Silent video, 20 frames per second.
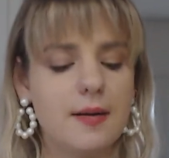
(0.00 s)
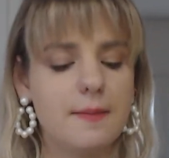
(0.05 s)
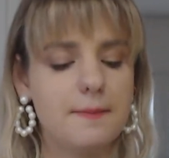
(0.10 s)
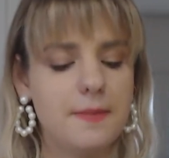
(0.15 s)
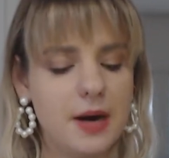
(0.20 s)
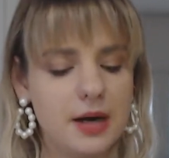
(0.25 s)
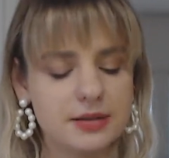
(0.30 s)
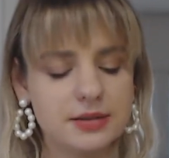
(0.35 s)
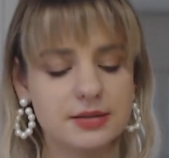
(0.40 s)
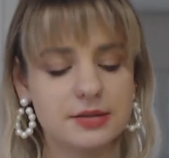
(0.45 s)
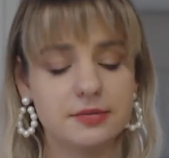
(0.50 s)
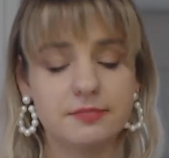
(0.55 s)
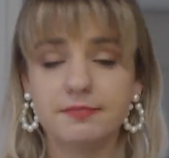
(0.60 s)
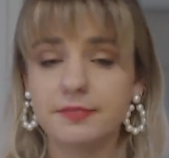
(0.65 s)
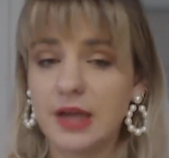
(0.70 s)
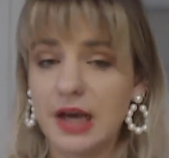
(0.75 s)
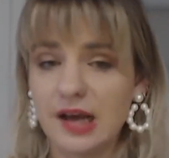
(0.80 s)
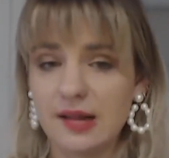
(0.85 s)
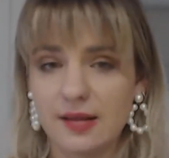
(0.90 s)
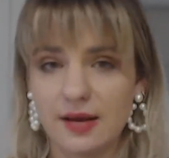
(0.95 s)
But
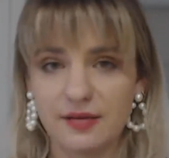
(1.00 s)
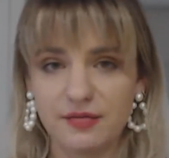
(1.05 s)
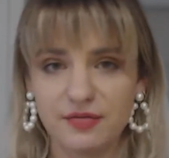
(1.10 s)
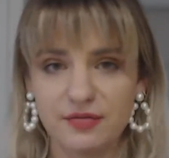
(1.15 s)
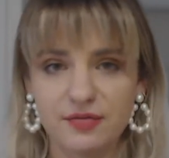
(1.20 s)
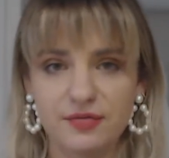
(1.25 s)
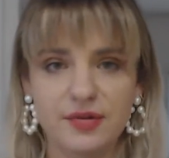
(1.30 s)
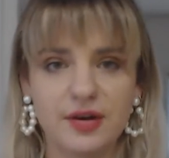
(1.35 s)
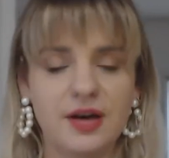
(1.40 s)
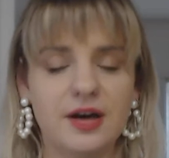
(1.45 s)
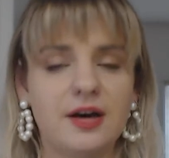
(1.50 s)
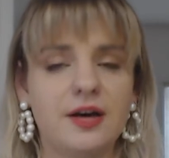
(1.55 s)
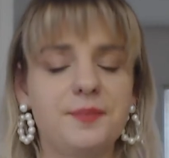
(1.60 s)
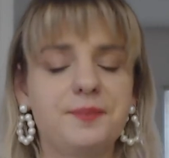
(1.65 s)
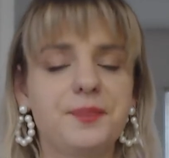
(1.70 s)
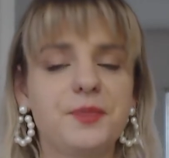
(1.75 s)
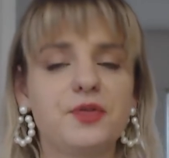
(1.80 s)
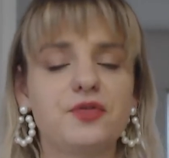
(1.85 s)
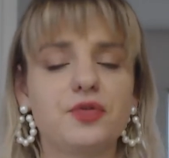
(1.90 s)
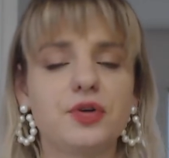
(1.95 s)
I love
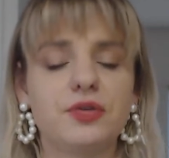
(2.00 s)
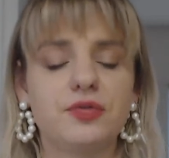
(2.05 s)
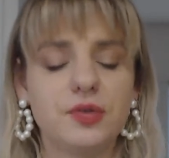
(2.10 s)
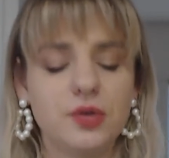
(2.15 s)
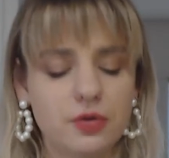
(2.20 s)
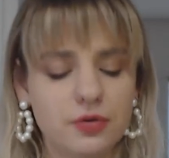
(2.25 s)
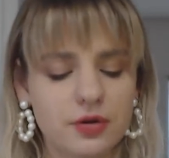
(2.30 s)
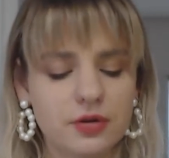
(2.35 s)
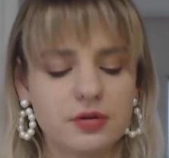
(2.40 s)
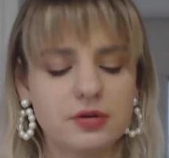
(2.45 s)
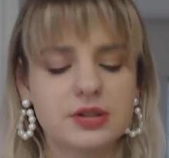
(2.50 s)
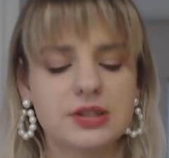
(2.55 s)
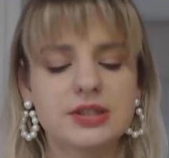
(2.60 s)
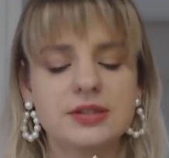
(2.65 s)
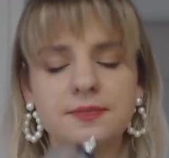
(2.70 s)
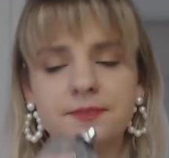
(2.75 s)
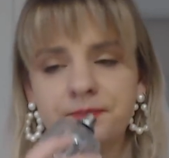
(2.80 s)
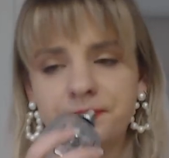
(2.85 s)
fruity florals.